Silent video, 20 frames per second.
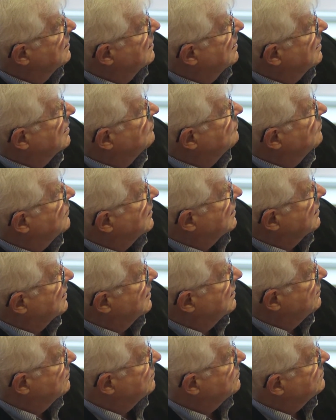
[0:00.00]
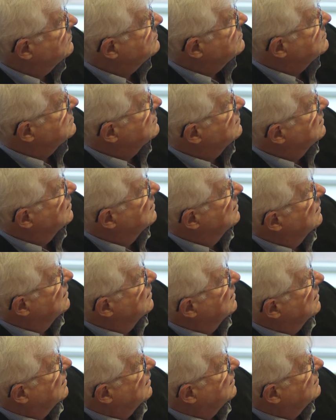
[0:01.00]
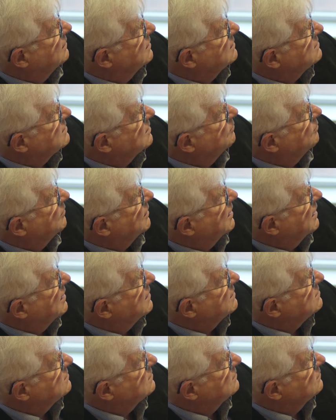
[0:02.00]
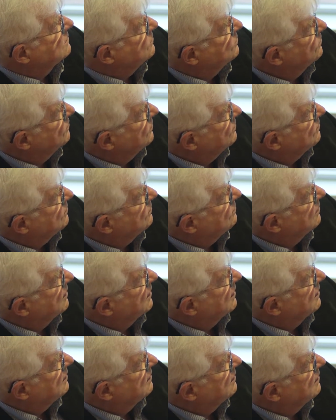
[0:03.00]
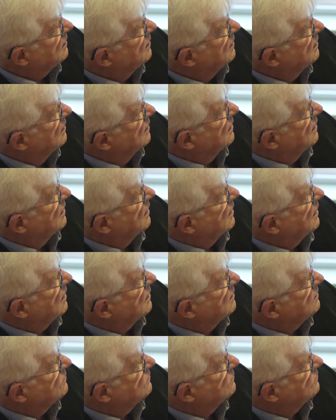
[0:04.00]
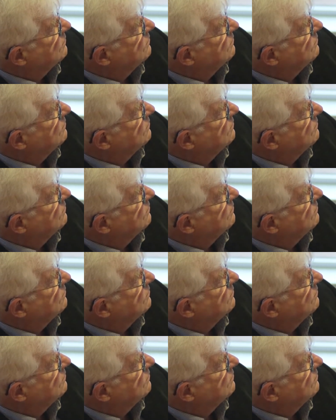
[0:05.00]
and by rayons. And this applies to Ukraine and to